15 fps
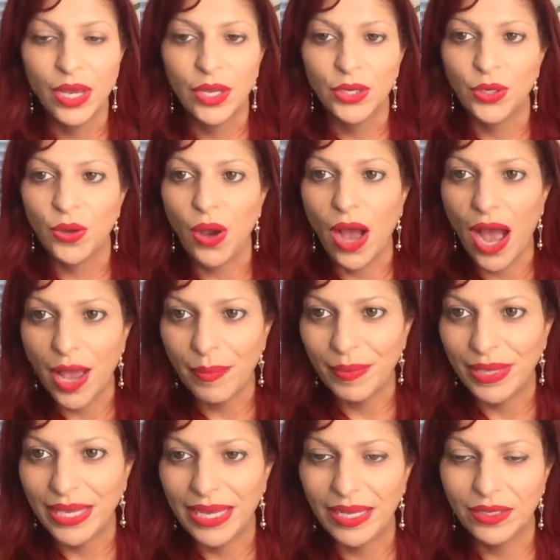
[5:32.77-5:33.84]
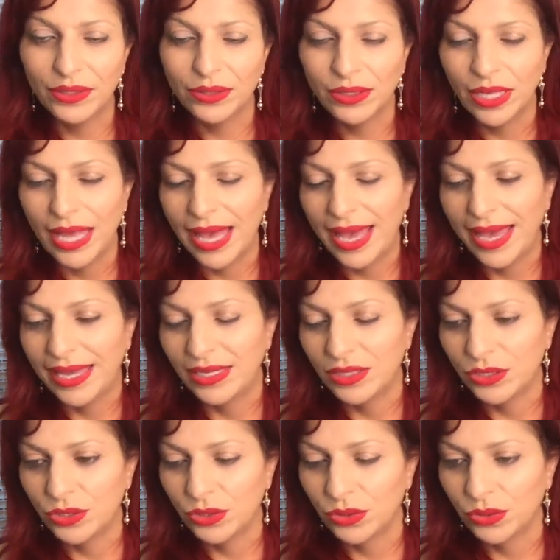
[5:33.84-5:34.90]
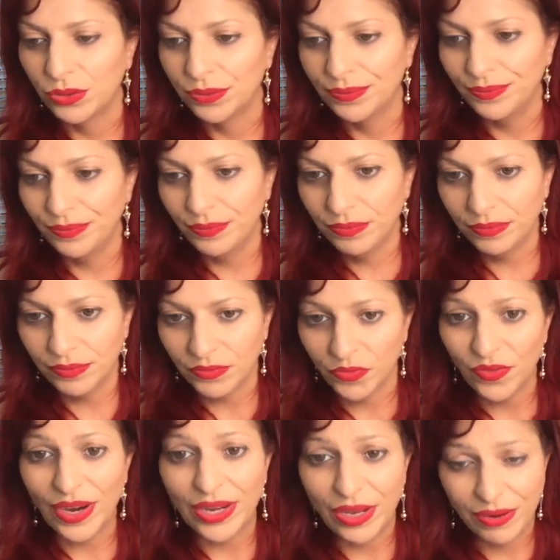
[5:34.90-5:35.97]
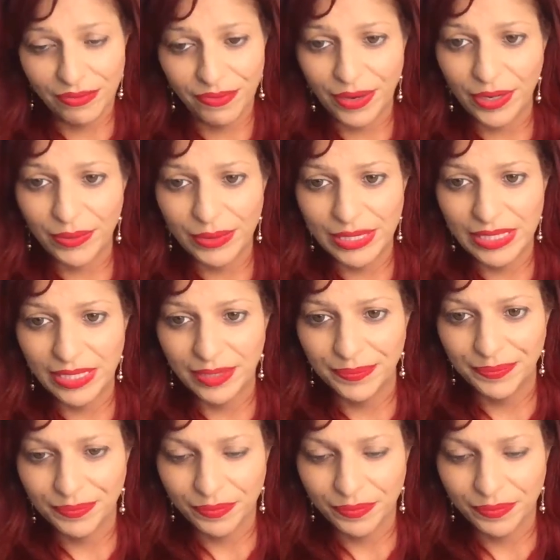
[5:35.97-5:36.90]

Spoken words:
your IPL and your radio frequency.